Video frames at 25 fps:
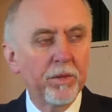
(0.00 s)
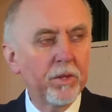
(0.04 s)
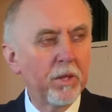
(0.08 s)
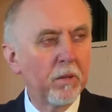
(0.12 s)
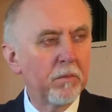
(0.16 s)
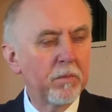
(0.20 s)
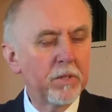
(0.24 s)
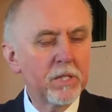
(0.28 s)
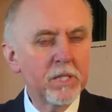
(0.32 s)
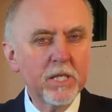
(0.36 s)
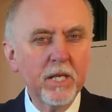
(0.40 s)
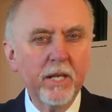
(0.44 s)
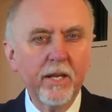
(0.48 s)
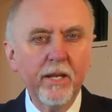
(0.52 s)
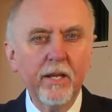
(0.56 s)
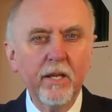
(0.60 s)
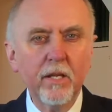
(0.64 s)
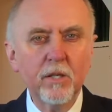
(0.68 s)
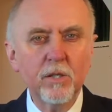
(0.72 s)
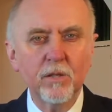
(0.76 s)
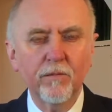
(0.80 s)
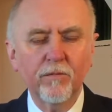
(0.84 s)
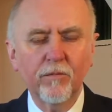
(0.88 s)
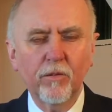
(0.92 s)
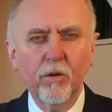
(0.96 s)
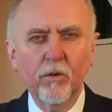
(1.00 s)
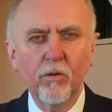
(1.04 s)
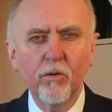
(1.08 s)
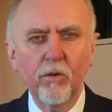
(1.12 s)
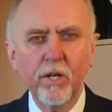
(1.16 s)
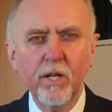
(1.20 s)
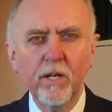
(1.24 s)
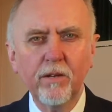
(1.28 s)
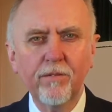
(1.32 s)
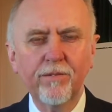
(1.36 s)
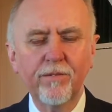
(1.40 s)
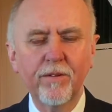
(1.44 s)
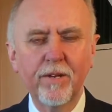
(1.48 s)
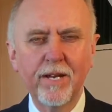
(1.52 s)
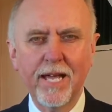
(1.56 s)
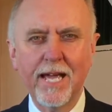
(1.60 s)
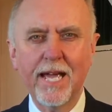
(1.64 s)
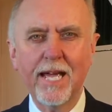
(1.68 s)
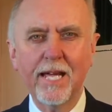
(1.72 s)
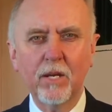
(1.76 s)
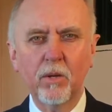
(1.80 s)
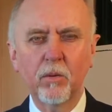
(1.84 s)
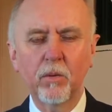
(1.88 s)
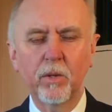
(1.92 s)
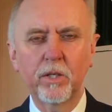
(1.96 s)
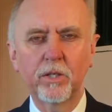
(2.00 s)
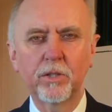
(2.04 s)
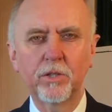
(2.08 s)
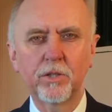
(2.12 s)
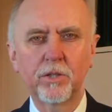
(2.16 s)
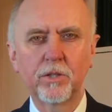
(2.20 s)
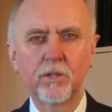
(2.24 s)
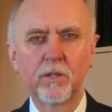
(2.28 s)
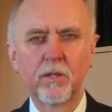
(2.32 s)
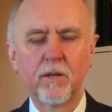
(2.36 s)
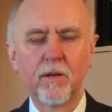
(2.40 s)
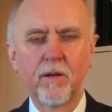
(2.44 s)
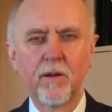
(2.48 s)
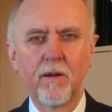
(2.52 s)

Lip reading: the tears of grief and anguish.